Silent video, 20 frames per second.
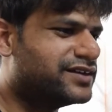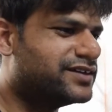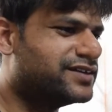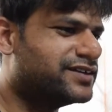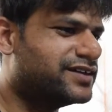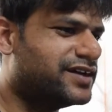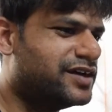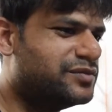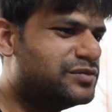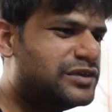
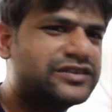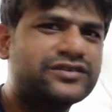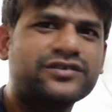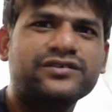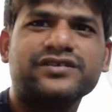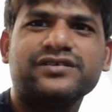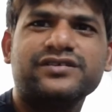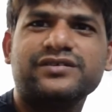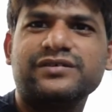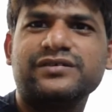
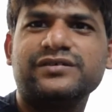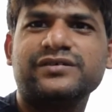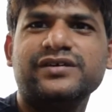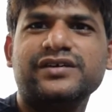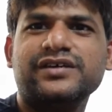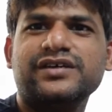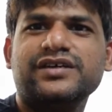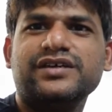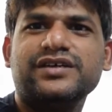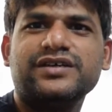Amazon. So
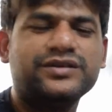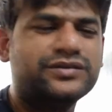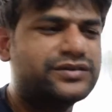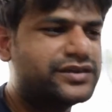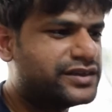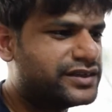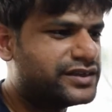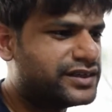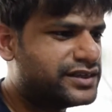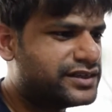you
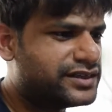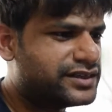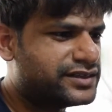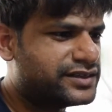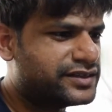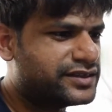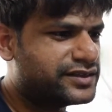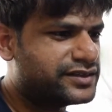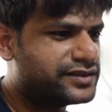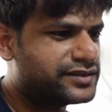can get
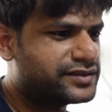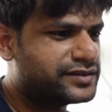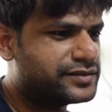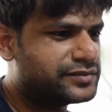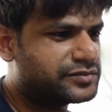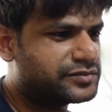a